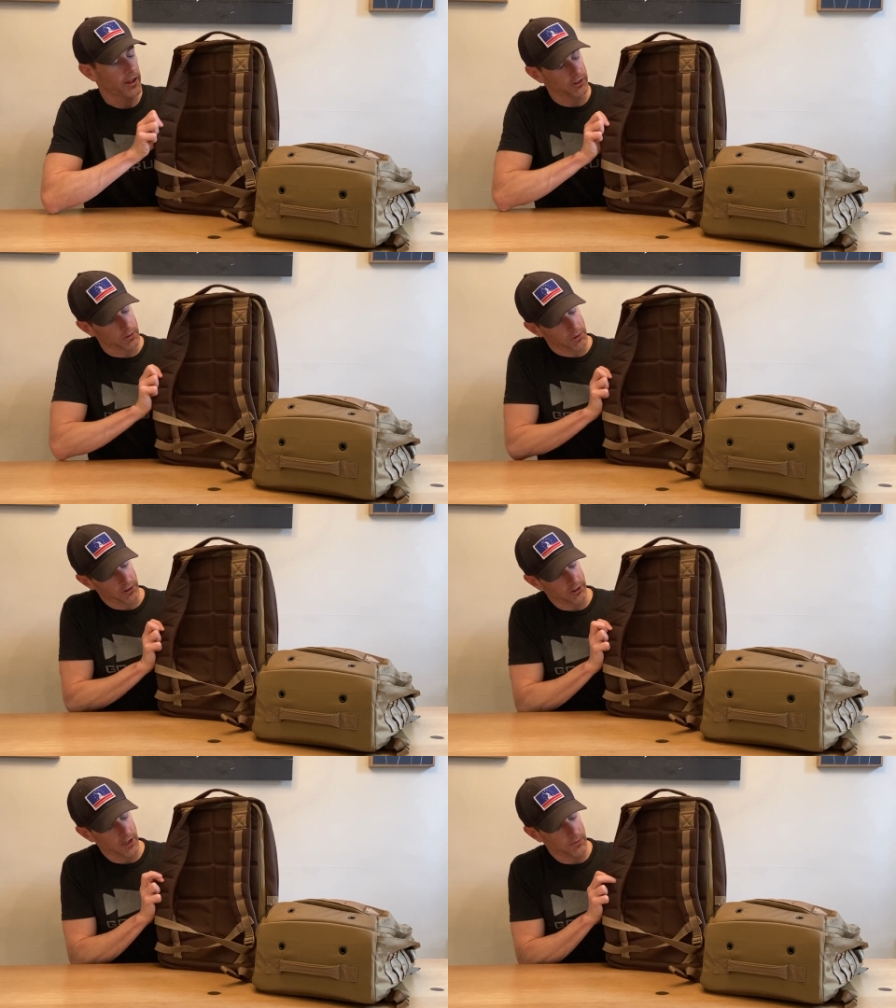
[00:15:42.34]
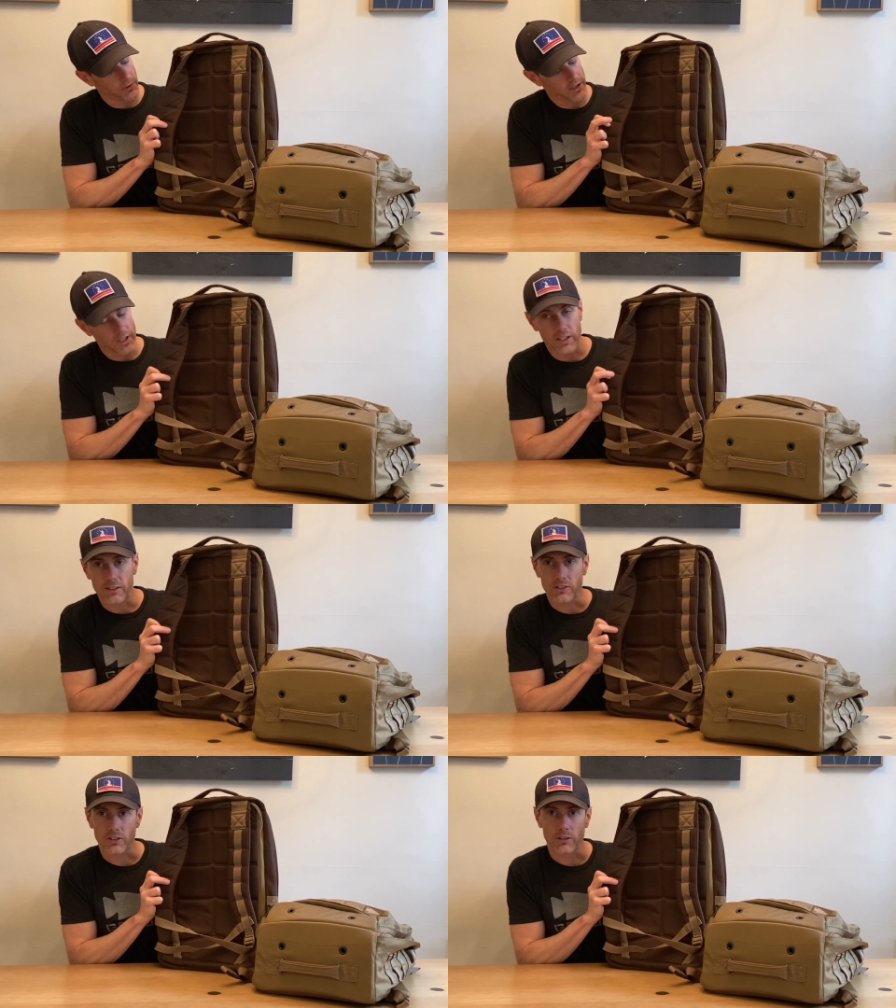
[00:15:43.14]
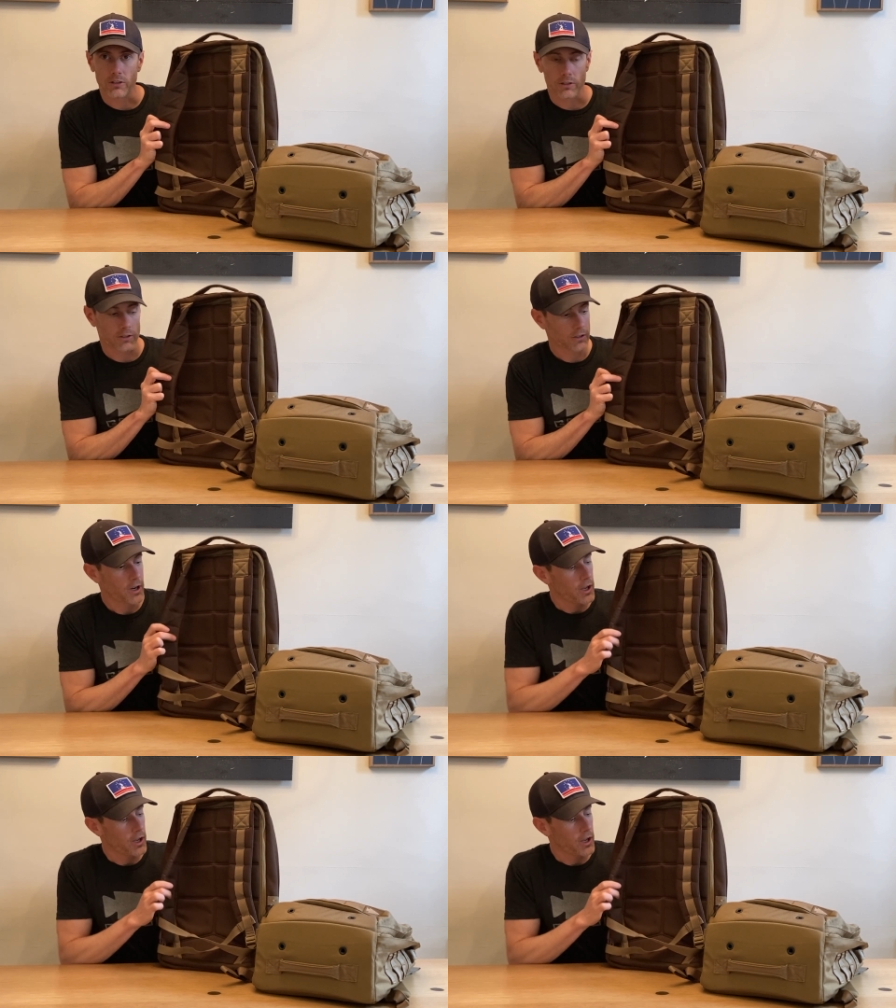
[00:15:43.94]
that's going to be the same for the interior.